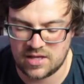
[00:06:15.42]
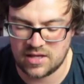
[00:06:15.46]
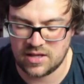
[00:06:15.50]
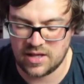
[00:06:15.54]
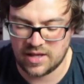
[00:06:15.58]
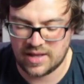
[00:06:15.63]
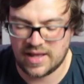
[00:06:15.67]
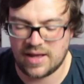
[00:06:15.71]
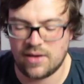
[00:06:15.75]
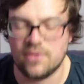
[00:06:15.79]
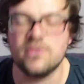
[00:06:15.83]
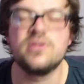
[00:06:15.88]

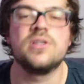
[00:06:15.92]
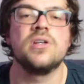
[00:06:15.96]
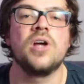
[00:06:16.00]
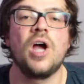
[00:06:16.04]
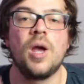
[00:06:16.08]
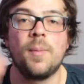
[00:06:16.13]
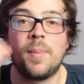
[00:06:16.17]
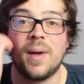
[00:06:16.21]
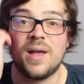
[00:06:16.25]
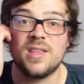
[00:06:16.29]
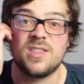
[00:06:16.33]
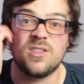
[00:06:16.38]
allows the
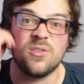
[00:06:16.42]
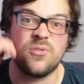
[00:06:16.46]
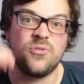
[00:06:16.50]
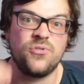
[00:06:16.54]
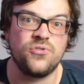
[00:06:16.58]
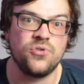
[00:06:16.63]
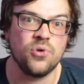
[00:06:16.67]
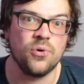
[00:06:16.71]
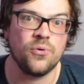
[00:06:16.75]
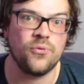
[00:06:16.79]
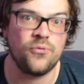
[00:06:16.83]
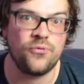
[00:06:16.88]
iPad to
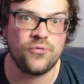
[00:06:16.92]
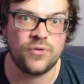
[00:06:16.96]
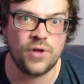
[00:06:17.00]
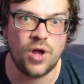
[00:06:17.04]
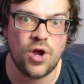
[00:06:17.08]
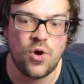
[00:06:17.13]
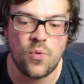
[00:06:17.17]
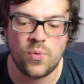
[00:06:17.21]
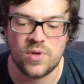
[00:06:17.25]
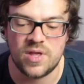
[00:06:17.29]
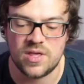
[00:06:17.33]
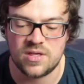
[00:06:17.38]
sort of
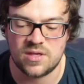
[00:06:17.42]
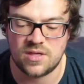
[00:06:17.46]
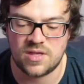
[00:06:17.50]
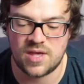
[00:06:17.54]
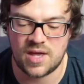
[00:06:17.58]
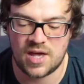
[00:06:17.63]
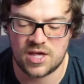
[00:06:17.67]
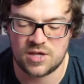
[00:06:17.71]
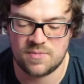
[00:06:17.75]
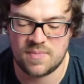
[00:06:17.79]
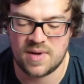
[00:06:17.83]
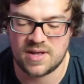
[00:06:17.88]
float when it's
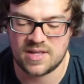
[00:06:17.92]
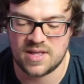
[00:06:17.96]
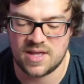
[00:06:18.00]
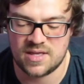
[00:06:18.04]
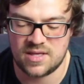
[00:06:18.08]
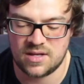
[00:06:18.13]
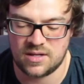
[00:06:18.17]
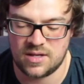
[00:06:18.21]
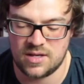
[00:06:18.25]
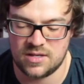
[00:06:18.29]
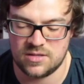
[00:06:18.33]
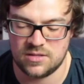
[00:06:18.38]
attached
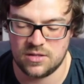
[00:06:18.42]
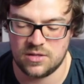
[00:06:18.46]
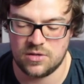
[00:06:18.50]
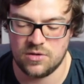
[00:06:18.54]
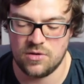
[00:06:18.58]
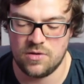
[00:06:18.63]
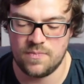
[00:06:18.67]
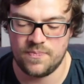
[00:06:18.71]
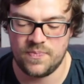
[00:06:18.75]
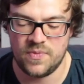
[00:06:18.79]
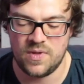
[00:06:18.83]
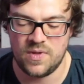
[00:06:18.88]
magnetically to the top.